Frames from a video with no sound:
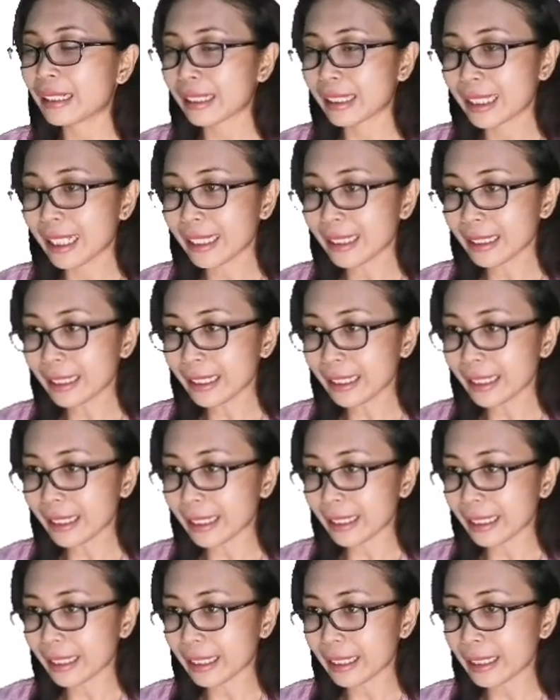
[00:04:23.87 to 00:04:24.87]
the
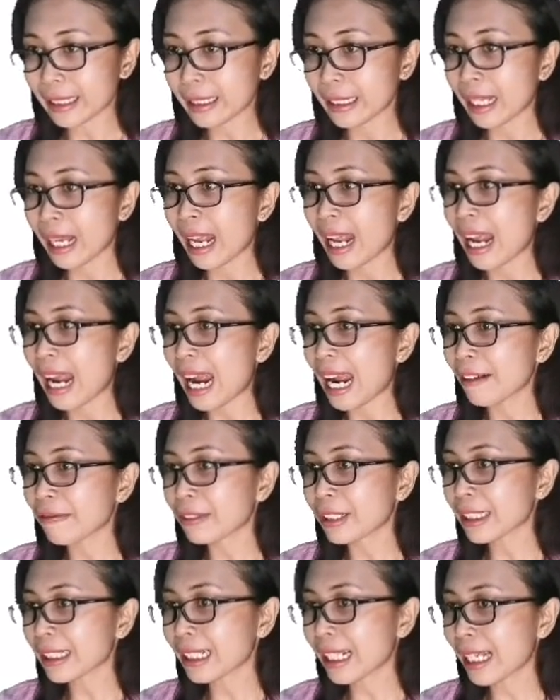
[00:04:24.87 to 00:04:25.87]
sentence is,
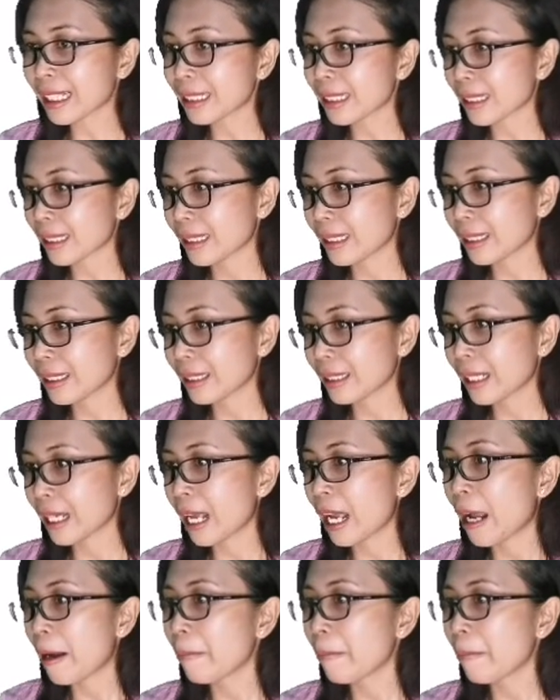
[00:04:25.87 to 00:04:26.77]
after classes,